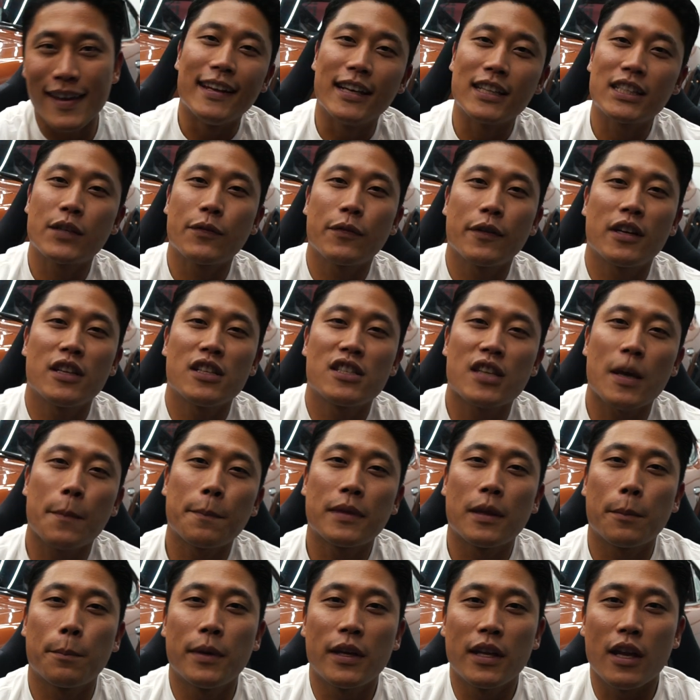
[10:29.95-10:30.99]
let's finish up
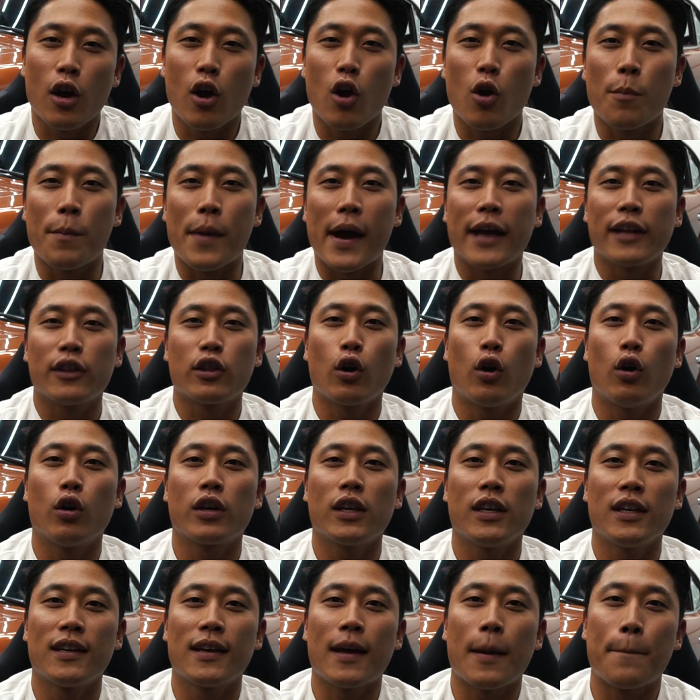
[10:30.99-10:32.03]
the video by
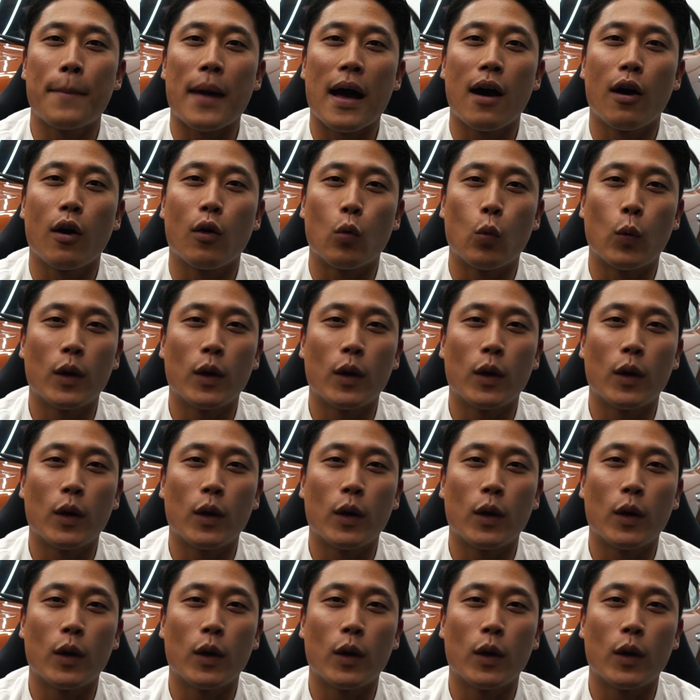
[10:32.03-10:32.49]
talking about